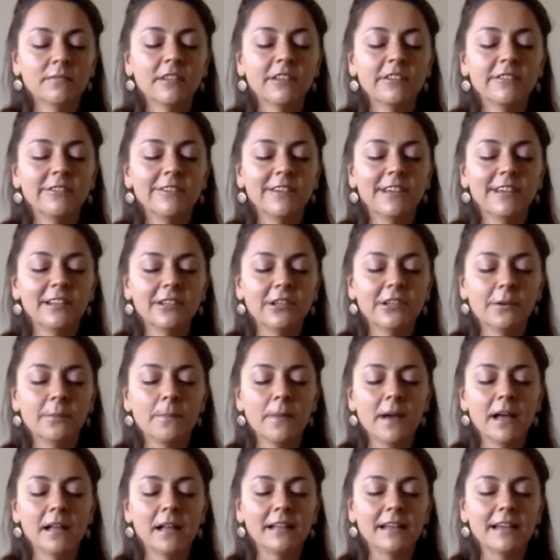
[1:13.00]
Feel your
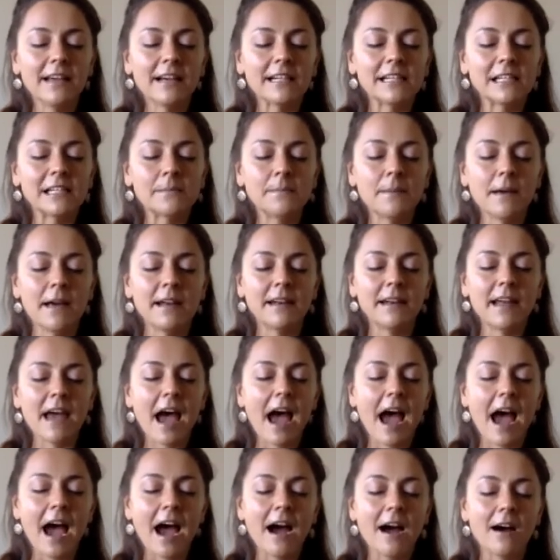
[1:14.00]
belly expand
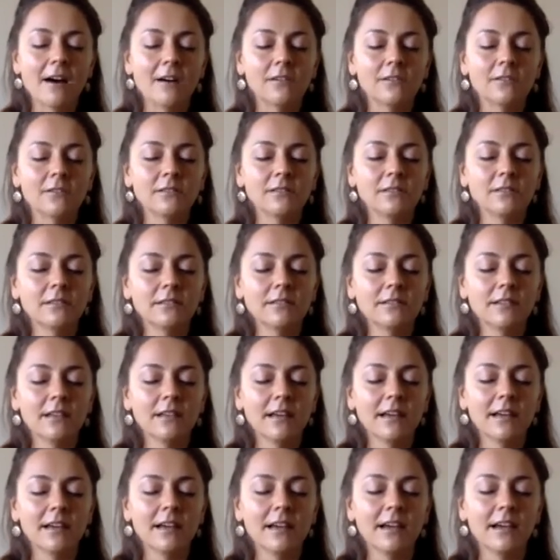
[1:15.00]
out.
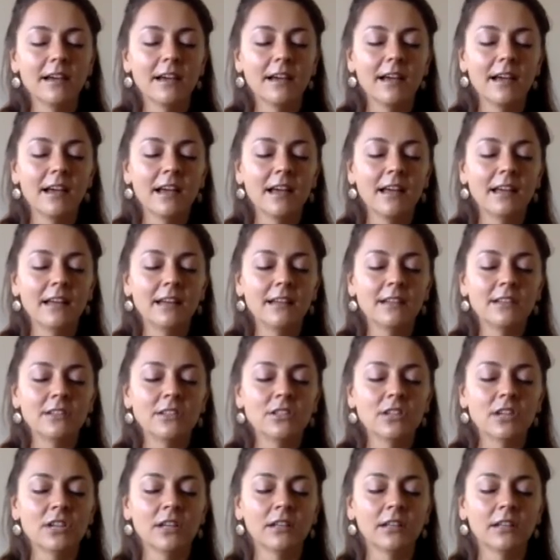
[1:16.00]
And then
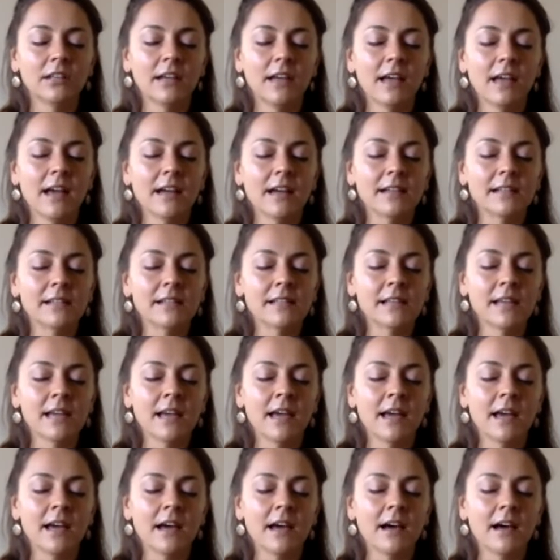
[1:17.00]
gently
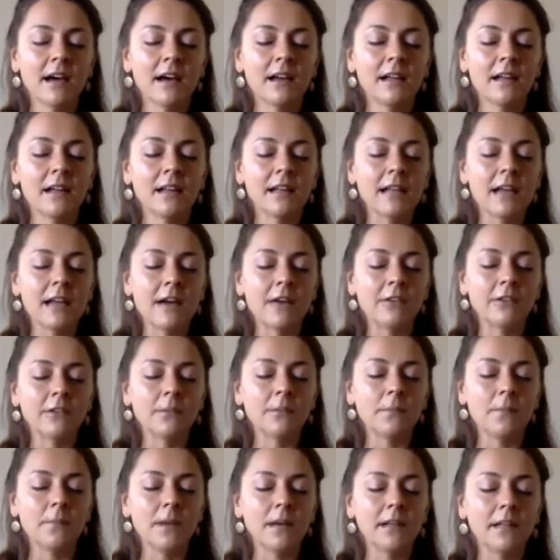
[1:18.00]
exhale, allow the
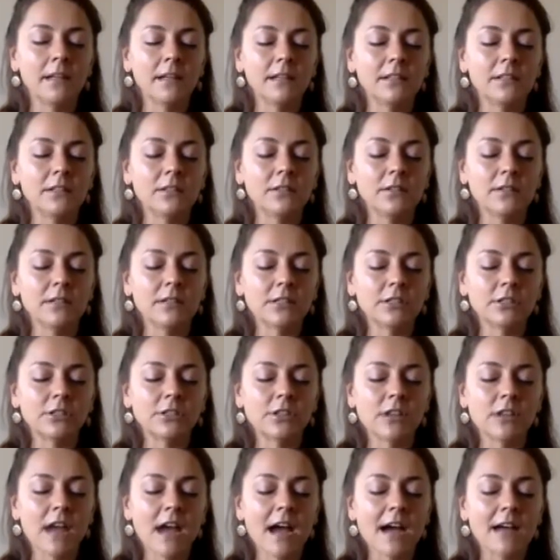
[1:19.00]
belly to
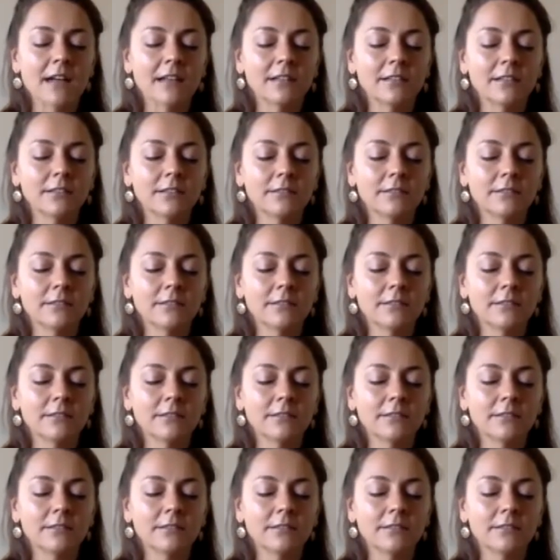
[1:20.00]
contract,